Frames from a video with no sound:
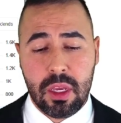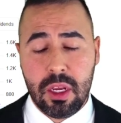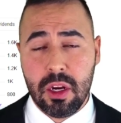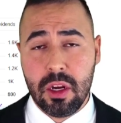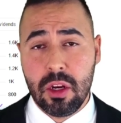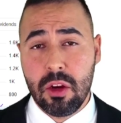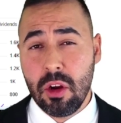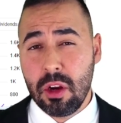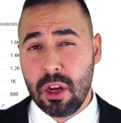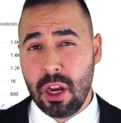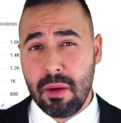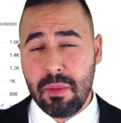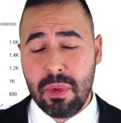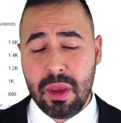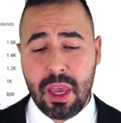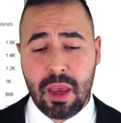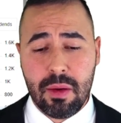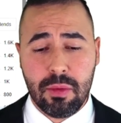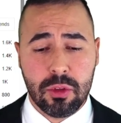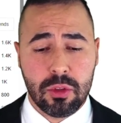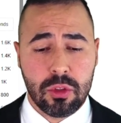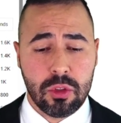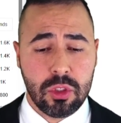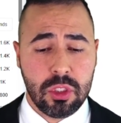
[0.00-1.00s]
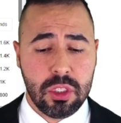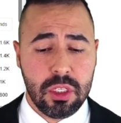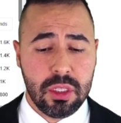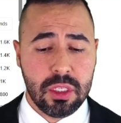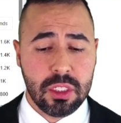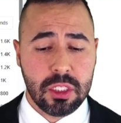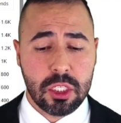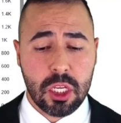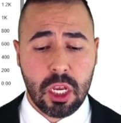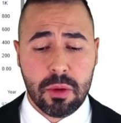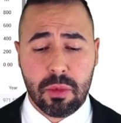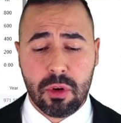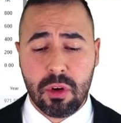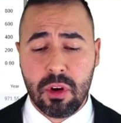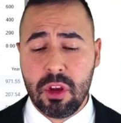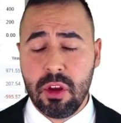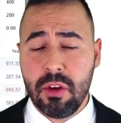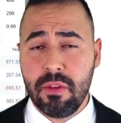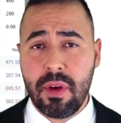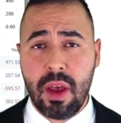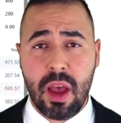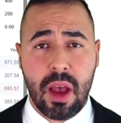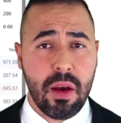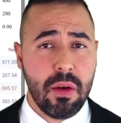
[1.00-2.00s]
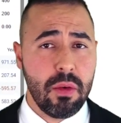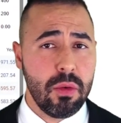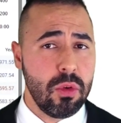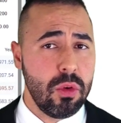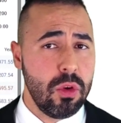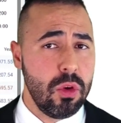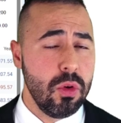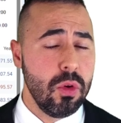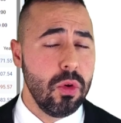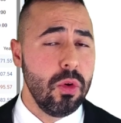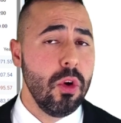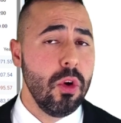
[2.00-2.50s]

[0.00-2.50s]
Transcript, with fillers: Here, you're going to be able to see the summary of how